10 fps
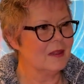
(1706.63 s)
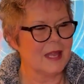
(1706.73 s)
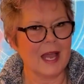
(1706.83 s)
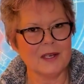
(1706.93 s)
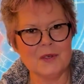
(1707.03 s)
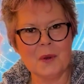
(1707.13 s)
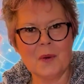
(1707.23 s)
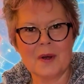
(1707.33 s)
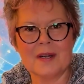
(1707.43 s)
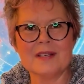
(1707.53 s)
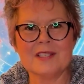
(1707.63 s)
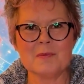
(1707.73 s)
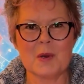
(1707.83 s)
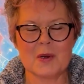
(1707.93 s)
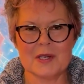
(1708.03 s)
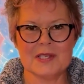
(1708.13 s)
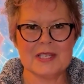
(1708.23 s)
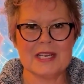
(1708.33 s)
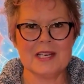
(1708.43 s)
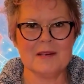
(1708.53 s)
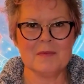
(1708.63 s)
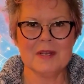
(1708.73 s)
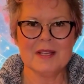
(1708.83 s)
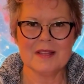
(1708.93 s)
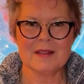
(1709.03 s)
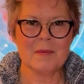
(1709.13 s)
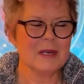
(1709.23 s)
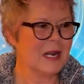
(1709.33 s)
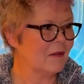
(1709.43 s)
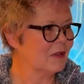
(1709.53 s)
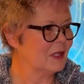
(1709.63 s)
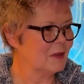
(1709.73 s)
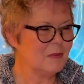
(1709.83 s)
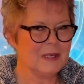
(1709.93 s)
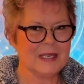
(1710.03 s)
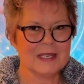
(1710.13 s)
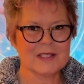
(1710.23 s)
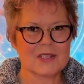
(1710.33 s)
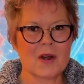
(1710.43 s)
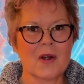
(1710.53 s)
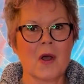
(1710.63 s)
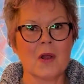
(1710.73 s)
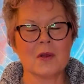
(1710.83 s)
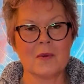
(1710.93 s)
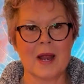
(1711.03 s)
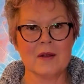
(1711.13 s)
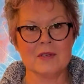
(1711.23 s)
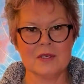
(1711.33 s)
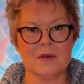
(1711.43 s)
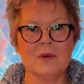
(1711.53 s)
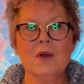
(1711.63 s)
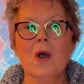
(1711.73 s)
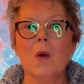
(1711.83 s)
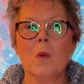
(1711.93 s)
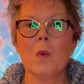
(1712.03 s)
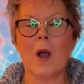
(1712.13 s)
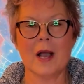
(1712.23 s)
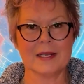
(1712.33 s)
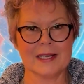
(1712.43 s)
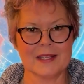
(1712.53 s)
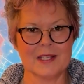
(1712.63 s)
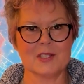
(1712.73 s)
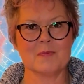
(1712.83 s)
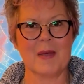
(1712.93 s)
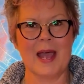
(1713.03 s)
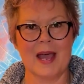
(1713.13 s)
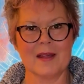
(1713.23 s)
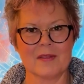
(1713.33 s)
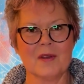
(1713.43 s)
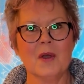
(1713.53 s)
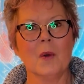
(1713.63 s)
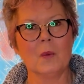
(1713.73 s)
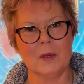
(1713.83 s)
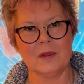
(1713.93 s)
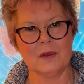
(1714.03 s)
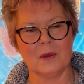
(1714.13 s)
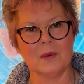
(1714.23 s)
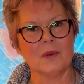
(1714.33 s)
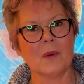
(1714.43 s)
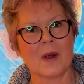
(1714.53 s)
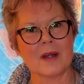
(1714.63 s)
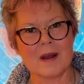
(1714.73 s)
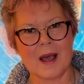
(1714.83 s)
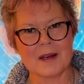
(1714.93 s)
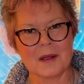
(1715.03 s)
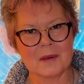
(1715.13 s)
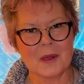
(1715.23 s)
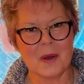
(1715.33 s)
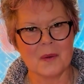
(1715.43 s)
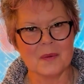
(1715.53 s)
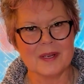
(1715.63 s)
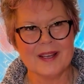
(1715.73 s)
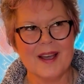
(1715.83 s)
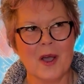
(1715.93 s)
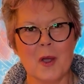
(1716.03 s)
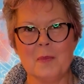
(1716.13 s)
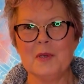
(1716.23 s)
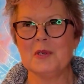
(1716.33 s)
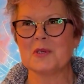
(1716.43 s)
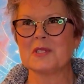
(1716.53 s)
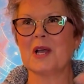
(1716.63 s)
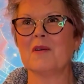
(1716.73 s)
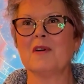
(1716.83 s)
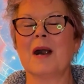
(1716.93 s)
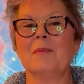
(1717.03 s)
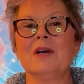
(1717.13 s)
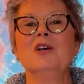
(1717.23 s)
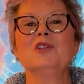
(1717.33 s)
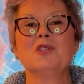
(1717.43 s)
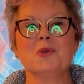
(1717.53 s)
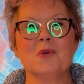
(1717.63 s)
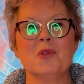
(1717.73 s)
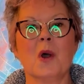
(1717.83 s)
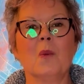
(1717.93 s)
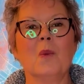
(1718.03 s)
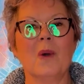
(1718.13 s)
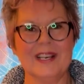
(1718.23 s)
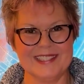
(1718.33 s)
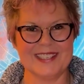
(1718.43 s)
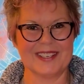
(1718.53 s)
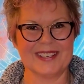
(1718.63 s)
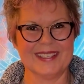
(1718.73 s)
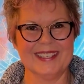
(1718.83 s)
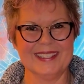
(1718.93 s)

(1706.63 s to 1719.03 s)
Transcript: that your spirit team, the benevolent beings, are all around you, walking this path with you. You are not alone. Open yourself up to the wonder.